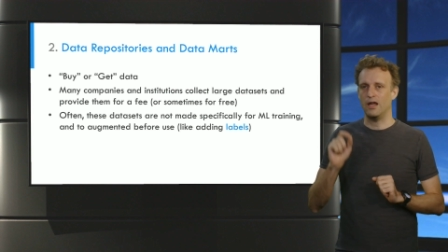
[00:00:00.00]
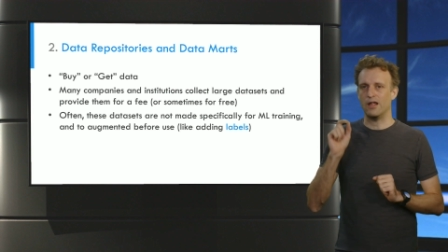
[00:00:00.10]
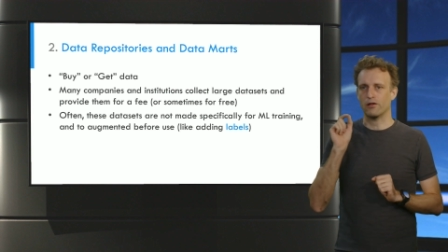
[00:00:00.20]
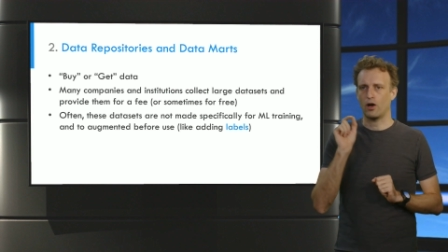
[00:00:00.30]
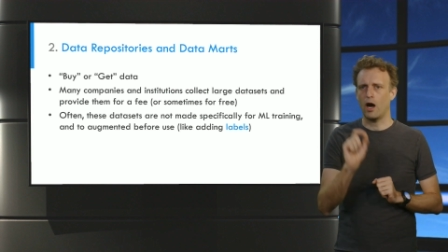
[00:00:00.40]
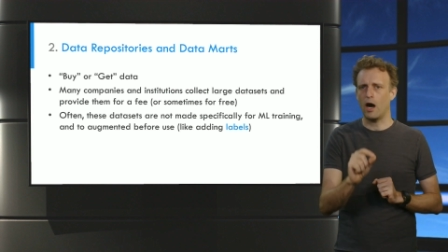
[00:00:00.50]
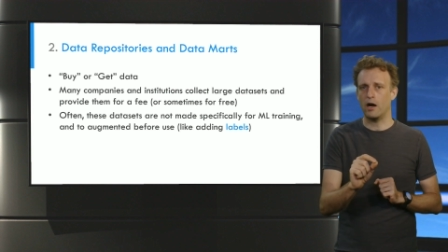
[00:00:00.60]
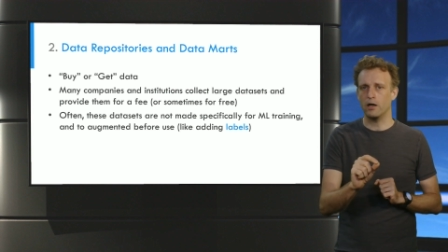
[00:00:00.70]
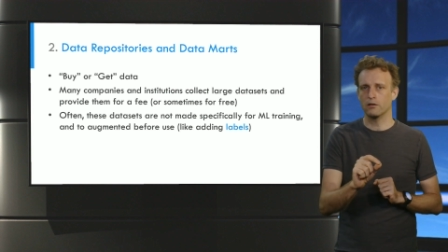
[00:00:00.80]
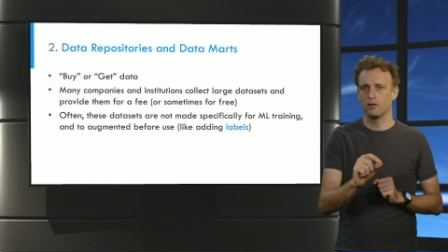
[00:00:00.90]
is a
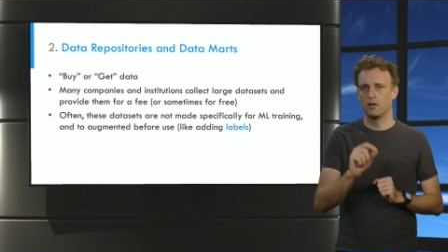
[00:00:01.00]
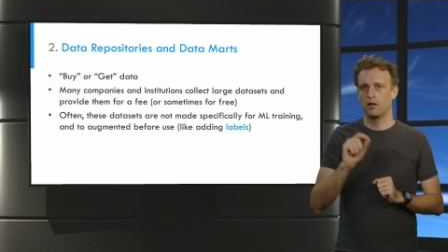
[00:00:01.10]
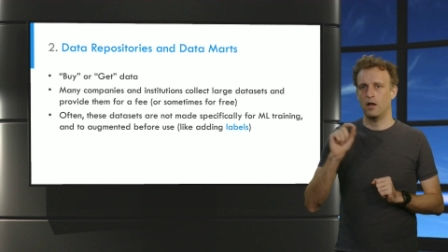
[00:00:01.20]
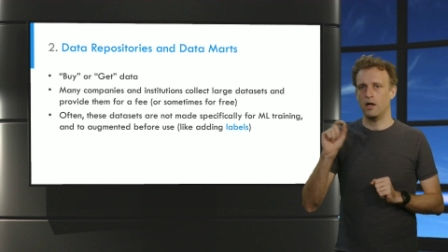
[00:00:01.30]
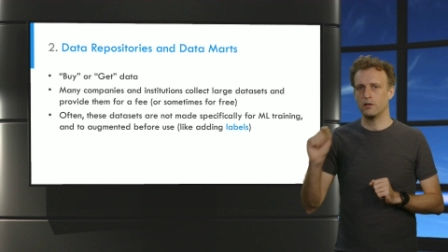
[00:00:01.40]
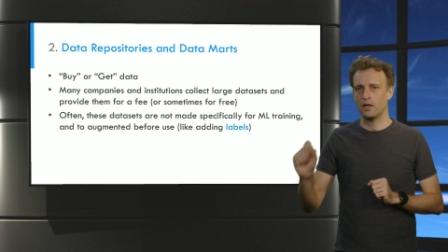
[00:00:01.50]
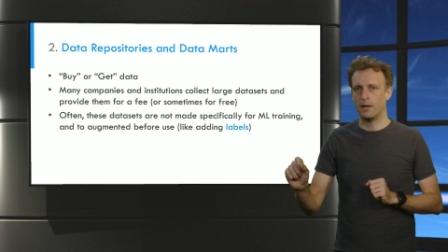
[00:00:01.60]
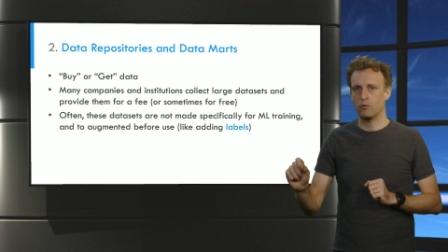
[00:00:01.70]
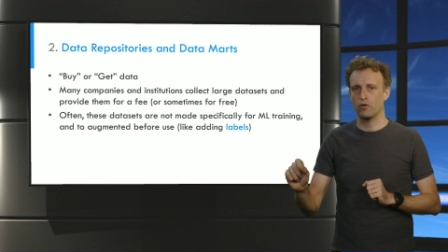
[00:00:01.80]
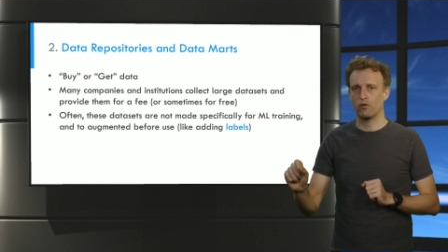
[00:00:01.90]
hard and
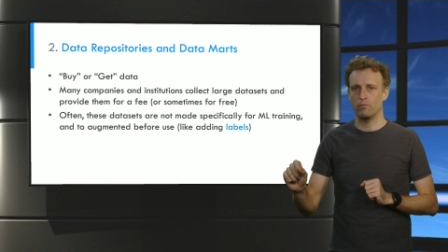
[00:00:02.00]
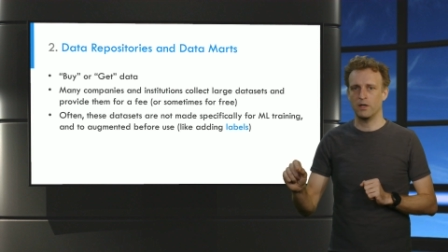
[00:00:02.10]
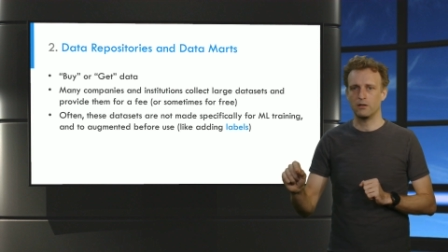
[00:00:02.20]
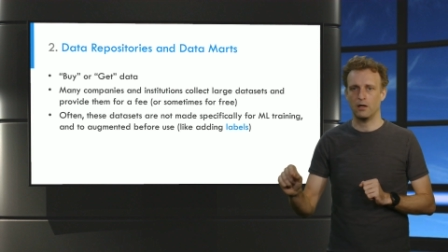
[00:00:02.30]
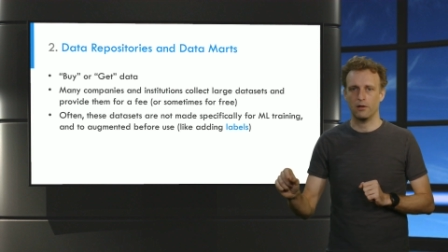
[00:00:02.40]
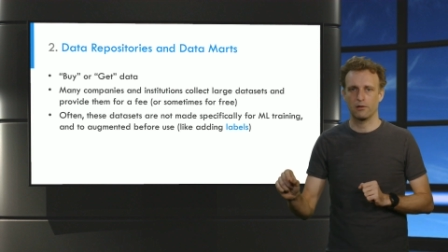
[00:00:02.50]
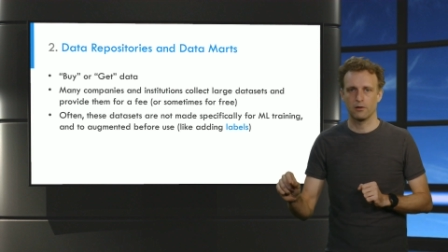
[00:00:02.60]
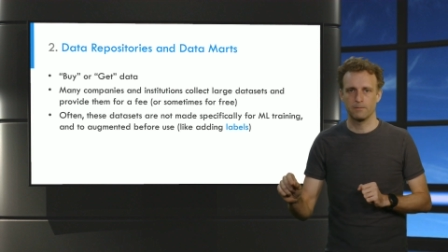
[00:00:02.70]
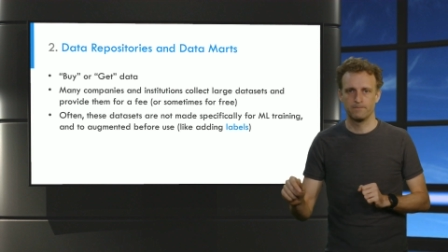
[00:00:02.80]
time-consuming task.